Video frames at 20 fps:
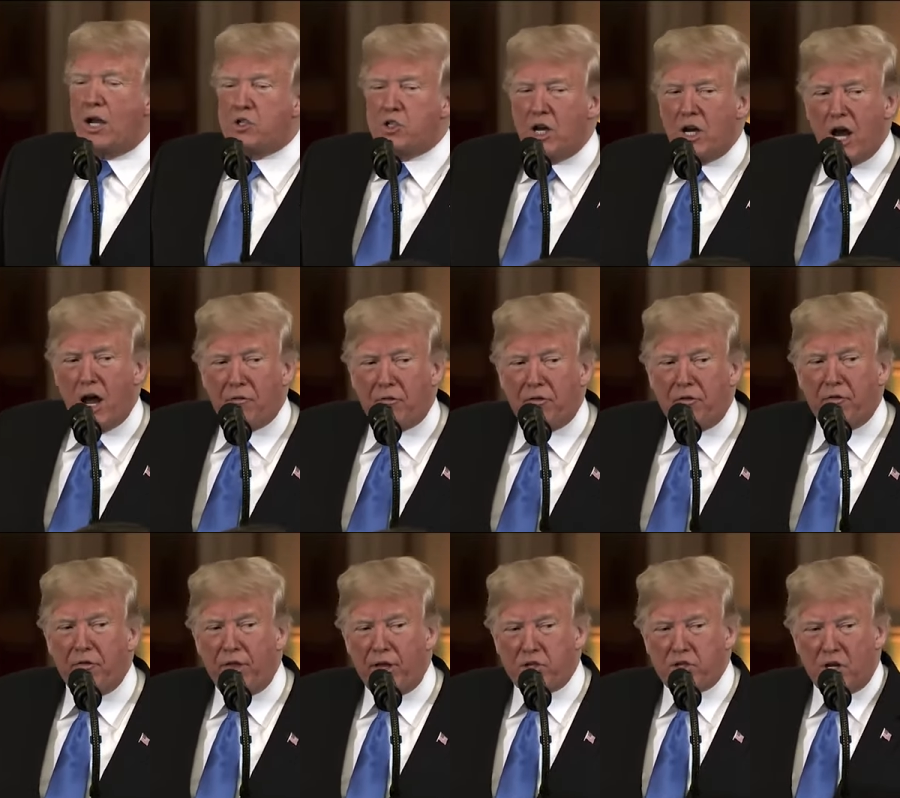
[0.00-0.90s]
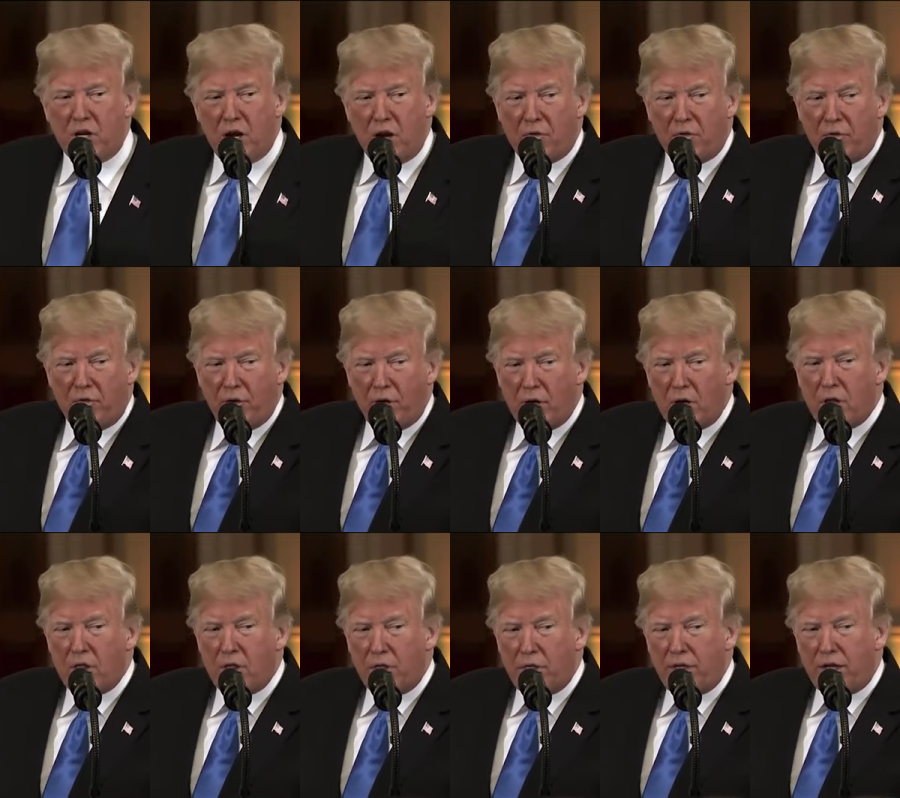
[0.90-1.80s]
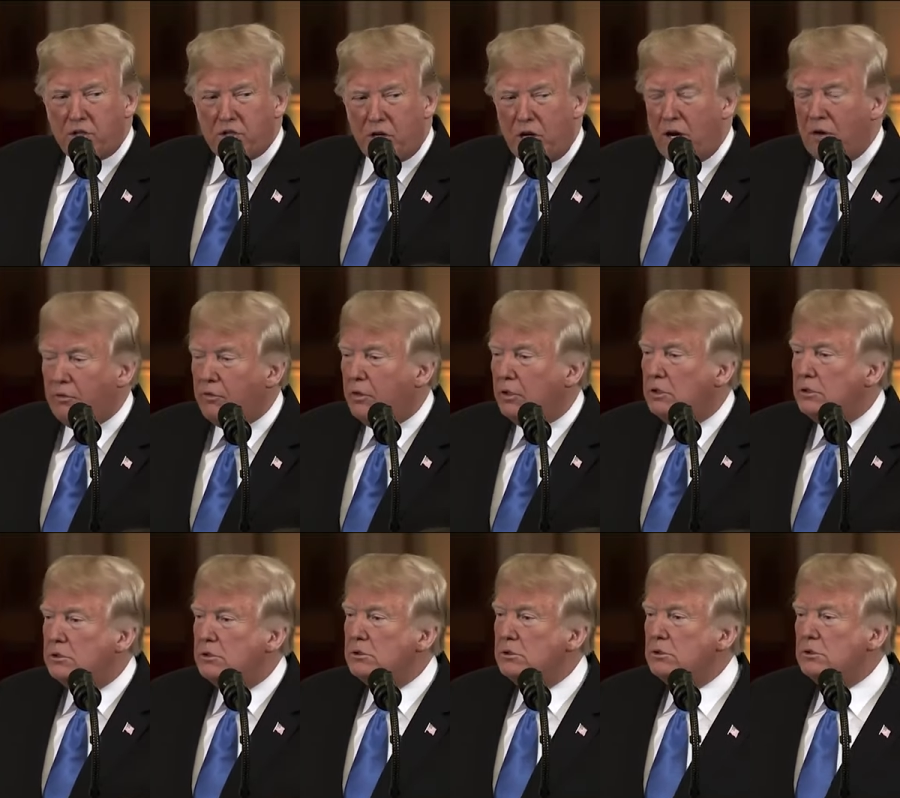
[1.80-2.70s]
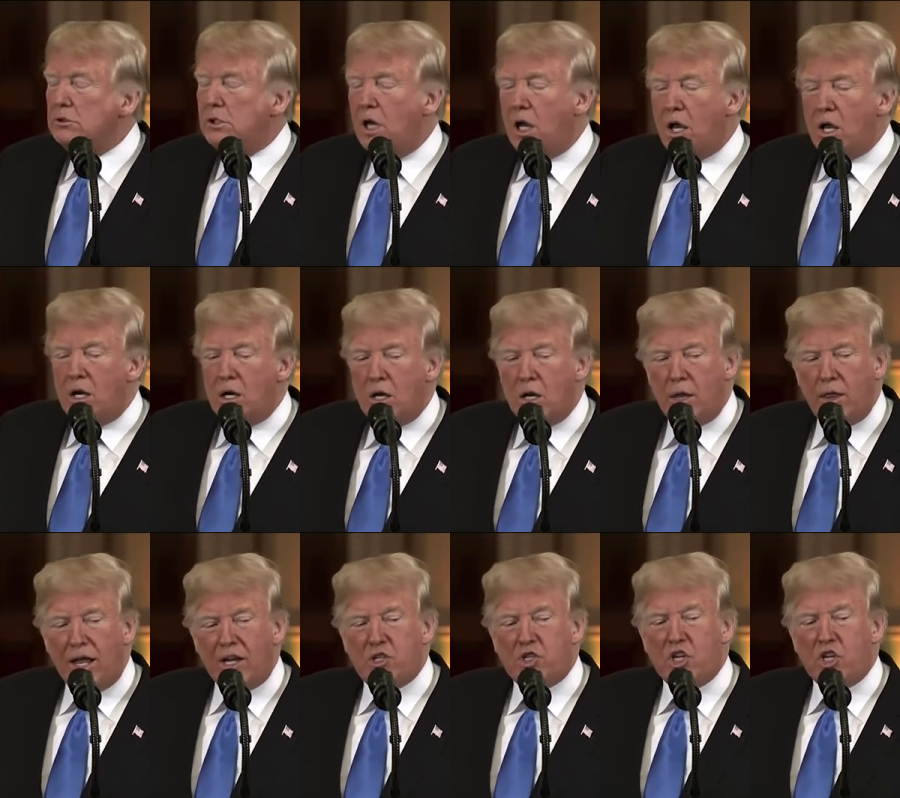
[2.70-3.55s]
That's enough. That's Mister enough. Mister President, I, well, that's I was going to ask one of the, the other folks.